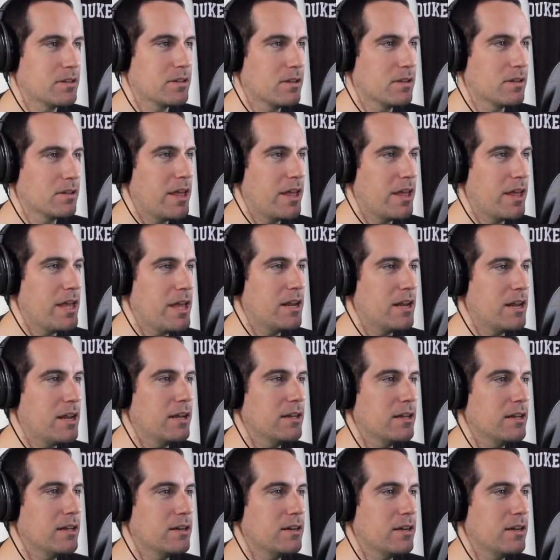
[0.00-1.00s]
And
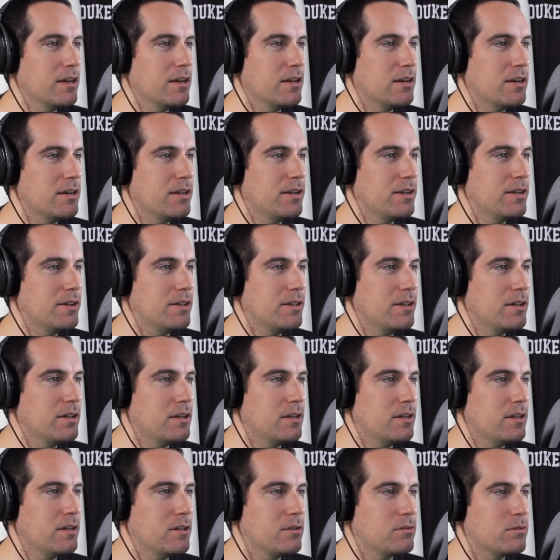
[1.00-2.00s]

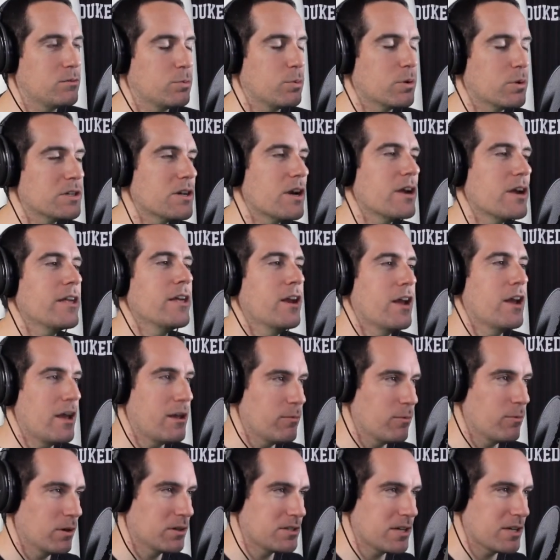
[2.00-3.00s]
we're
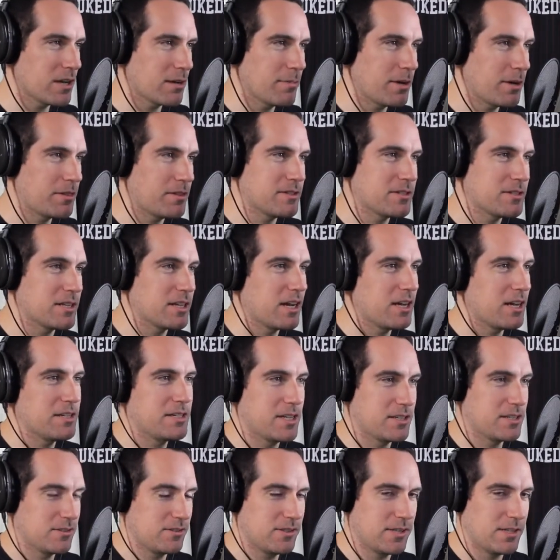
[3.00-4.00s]
talking about this in the
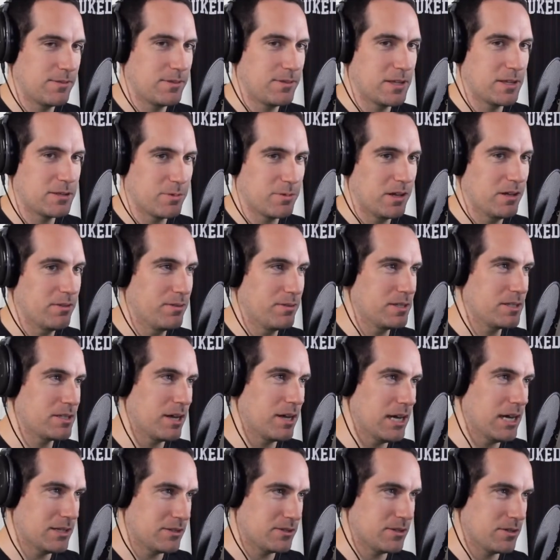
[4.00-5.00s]
context of stuff that's relevant to
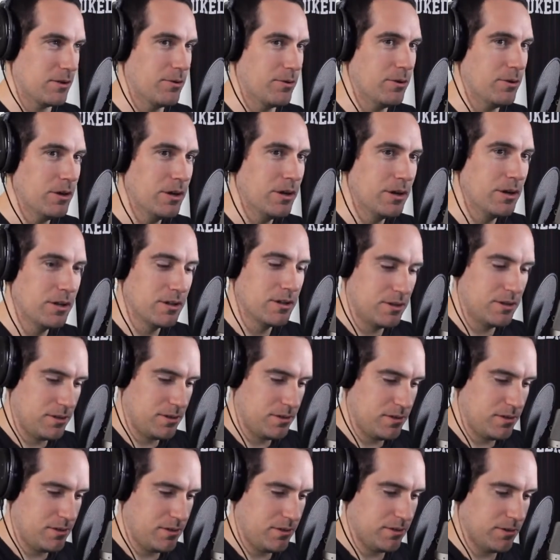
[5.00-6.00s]
us. So
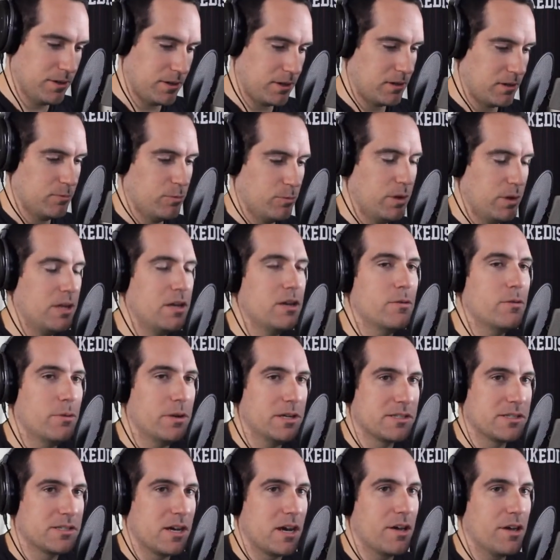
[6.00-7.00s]
look, we
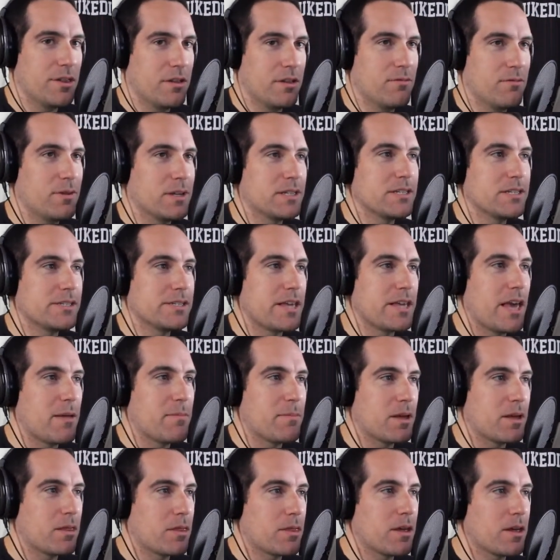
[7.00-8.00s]
saw the Invictus
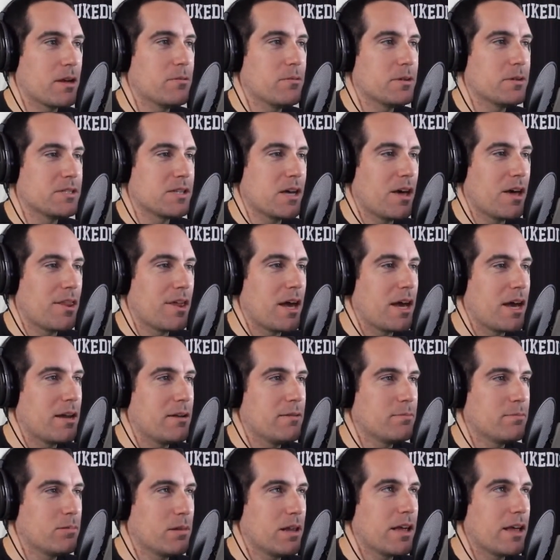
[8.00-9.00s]
Gaming thing. We saw
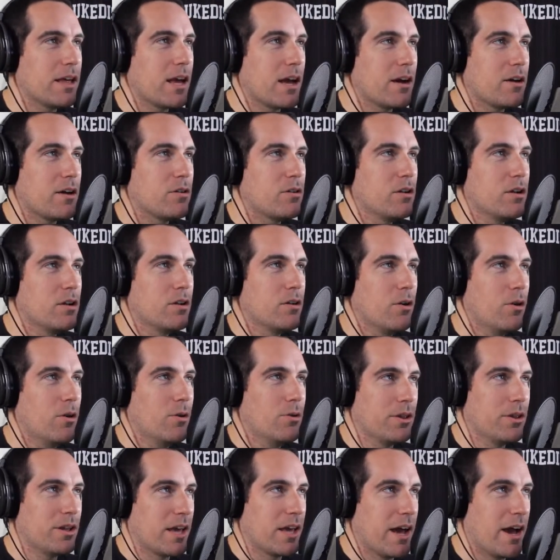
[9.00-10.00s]
that play out.
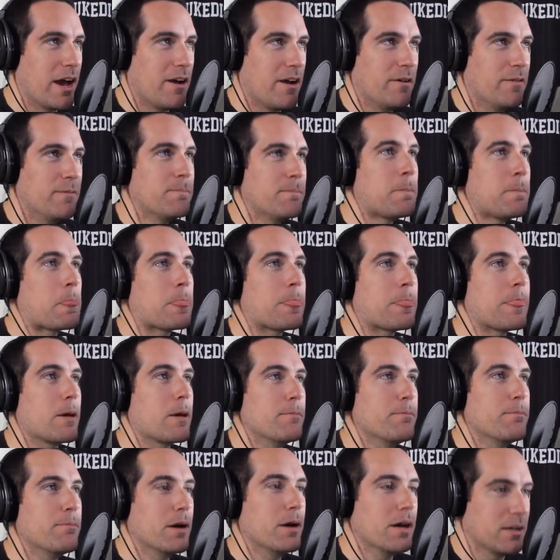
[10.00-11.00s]
Holy cow.
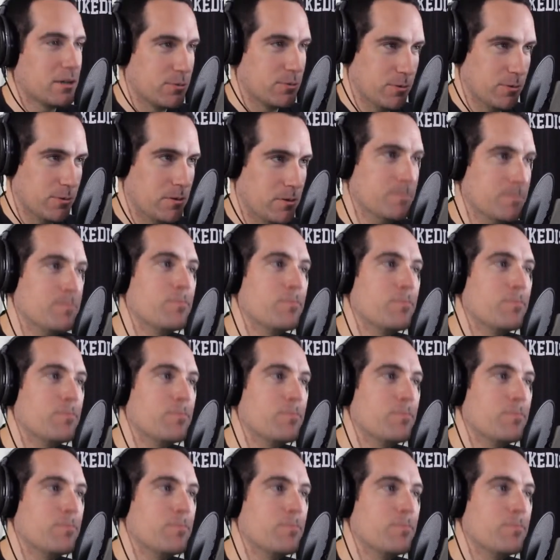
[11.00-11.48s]
But cool.